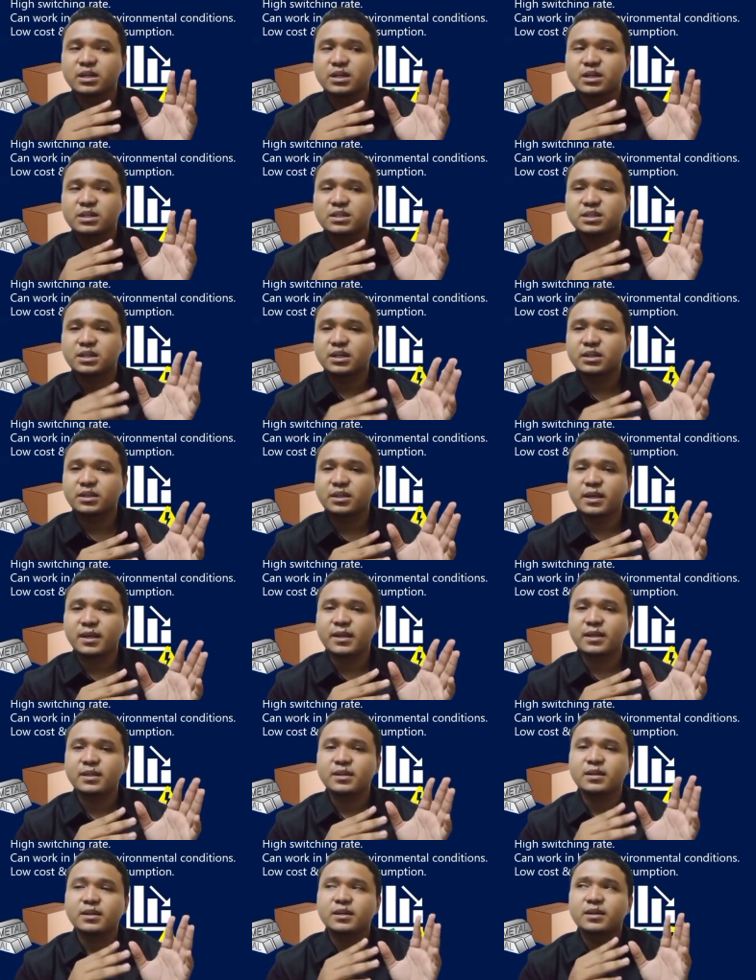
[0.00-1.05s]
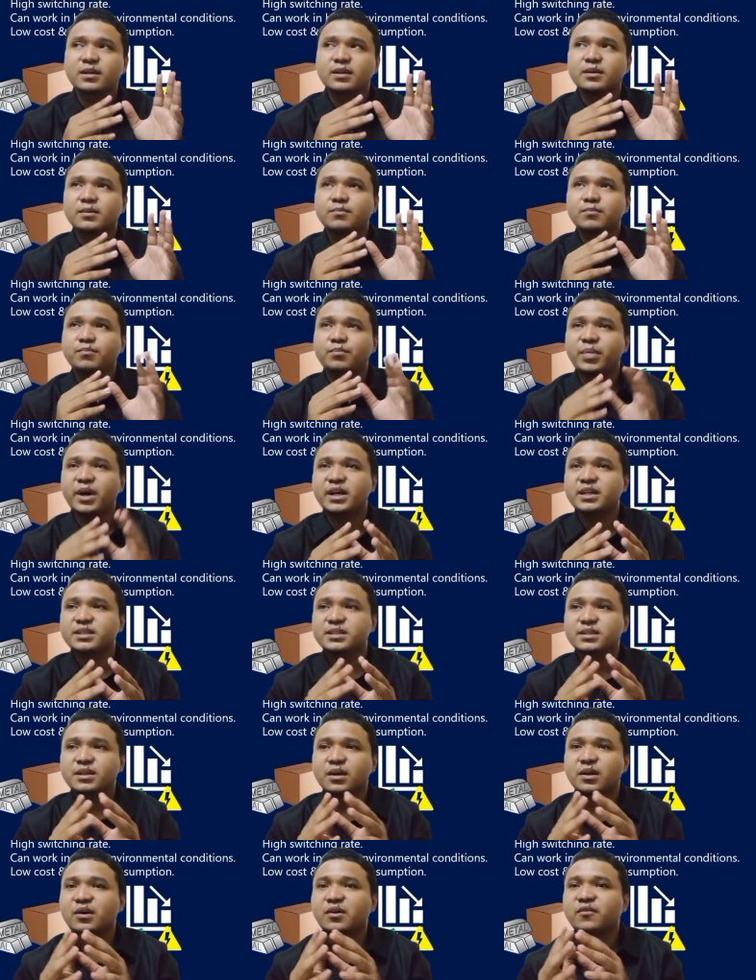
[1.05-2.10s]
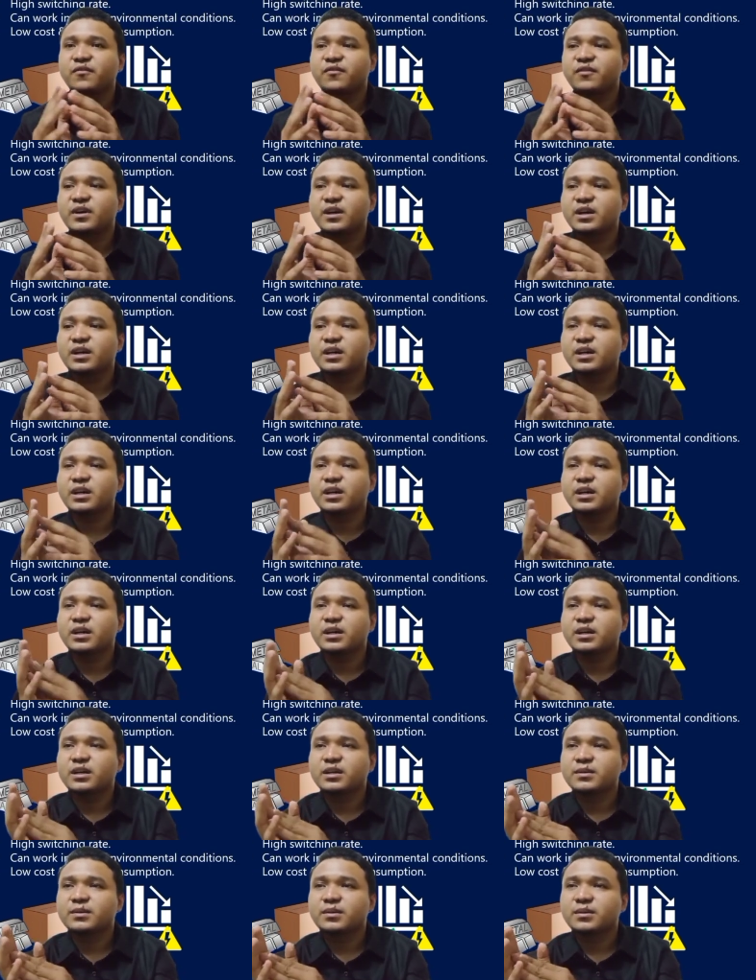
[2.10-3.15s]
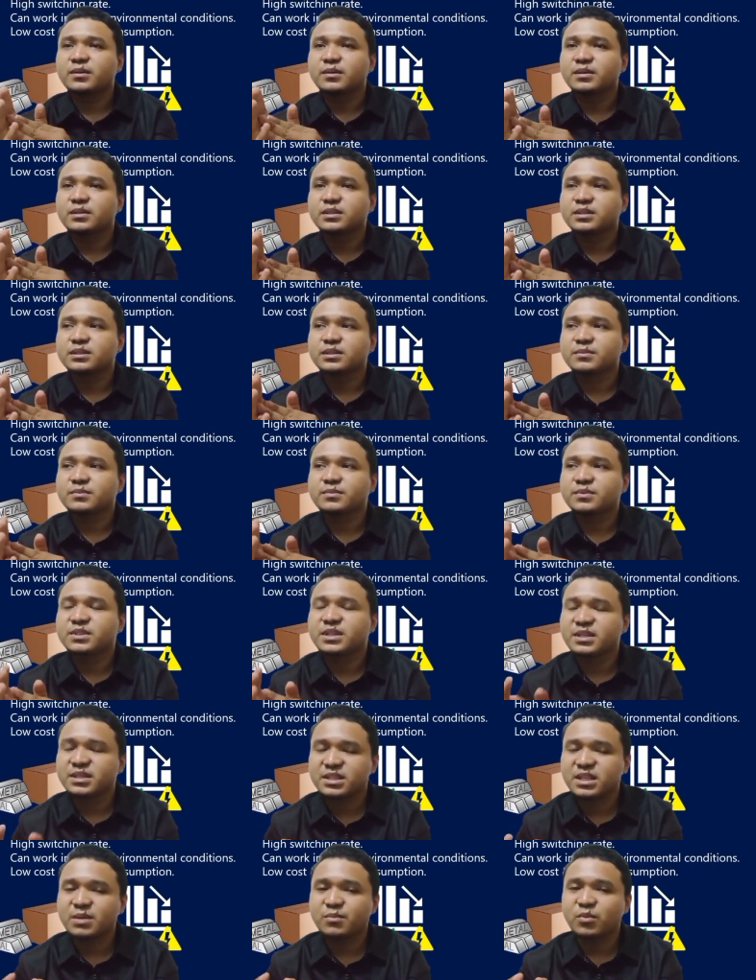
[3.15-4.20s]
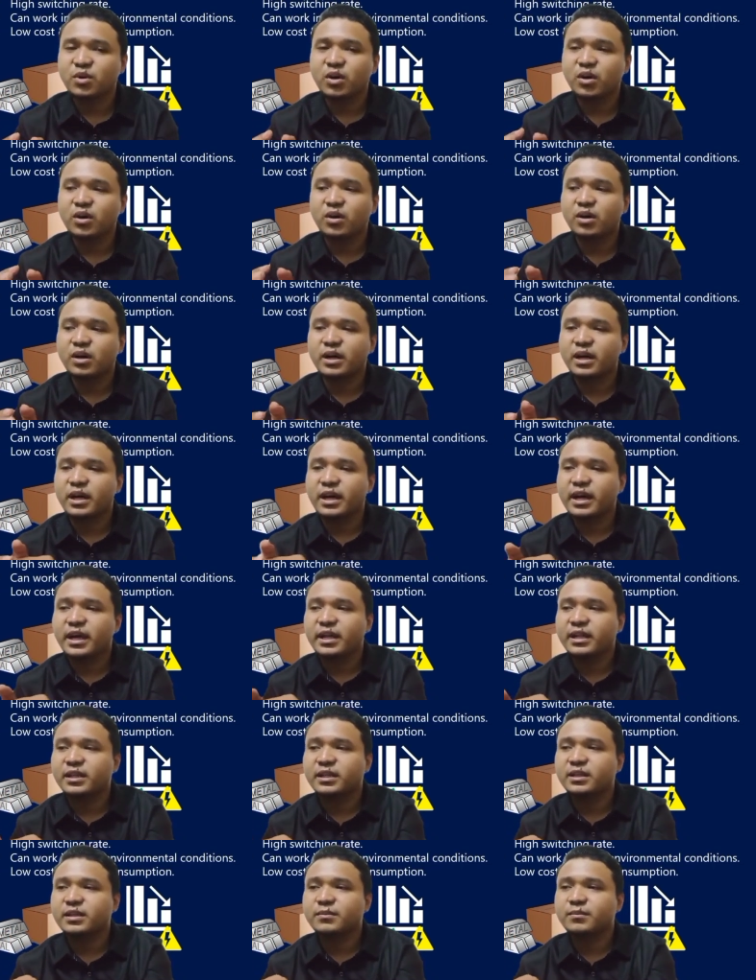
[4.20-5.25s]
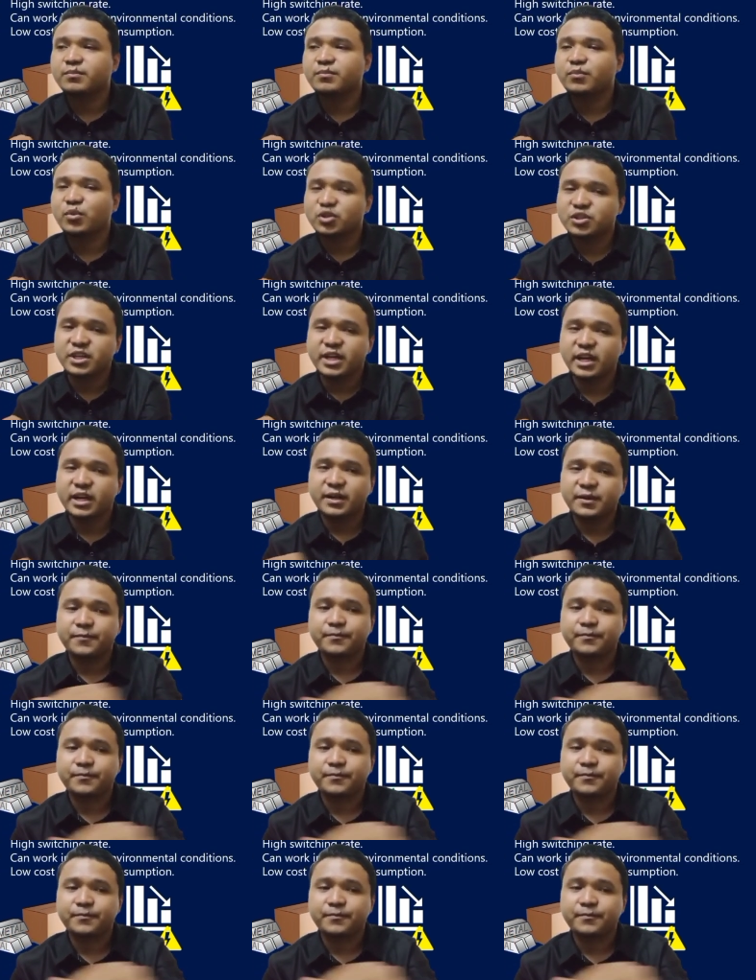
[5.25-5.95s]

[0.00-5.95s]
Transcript: certain parts of a system or an project.